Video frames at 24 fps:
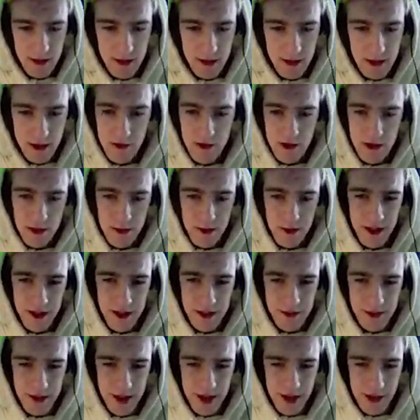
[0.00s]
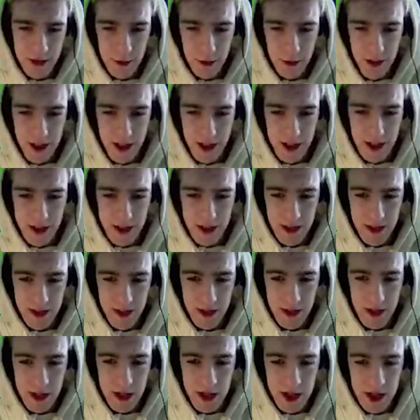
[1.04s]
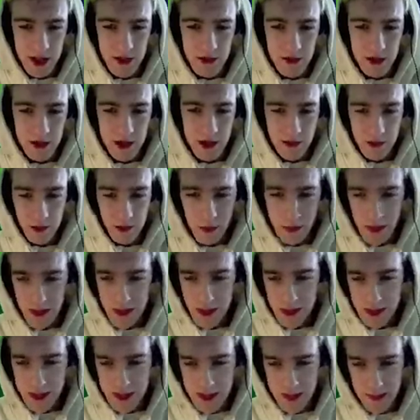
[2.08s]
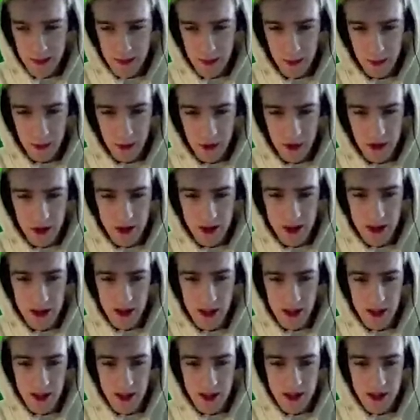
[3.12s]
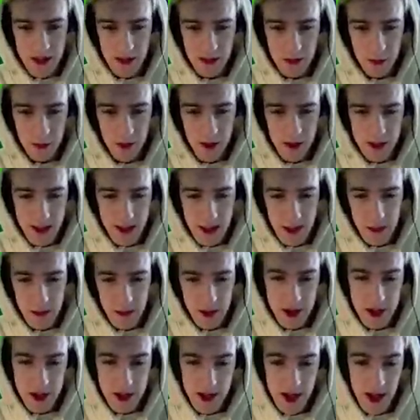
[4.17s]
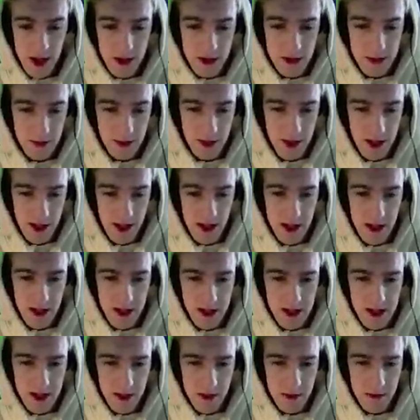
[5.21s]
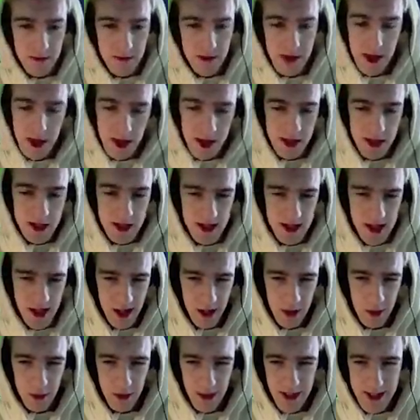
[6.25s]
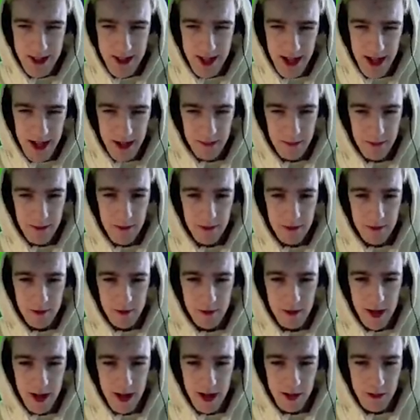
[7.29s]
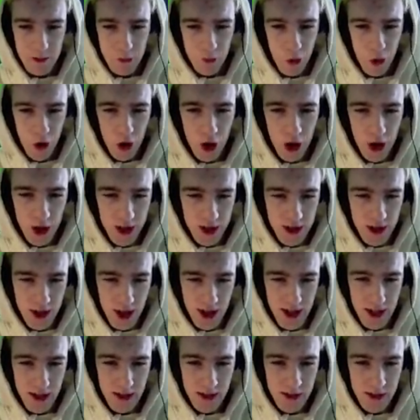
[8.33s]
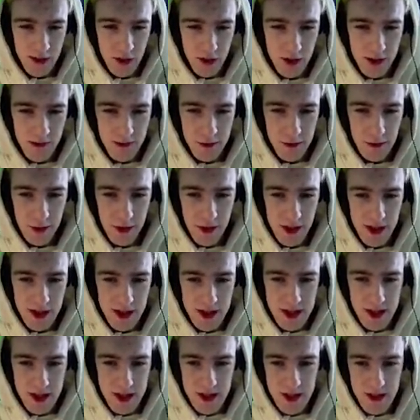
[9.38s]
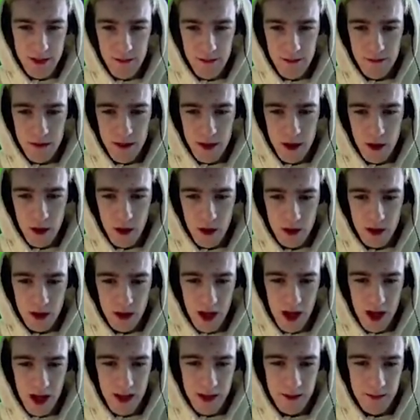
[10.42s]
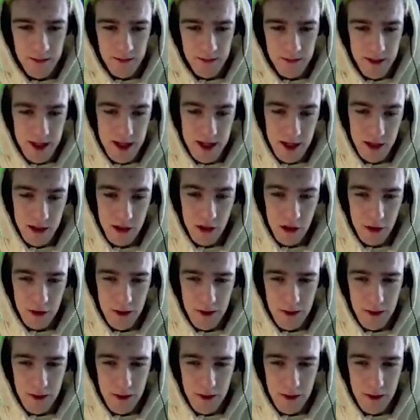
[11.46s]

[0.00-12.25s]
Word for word: It's also because it was like the weekend, and generally on the weekend it's a bit worse than it is on the weekday, which is now it's Monday here, so it's like a weekday and people are at work and like not everybody is online. There's a lot of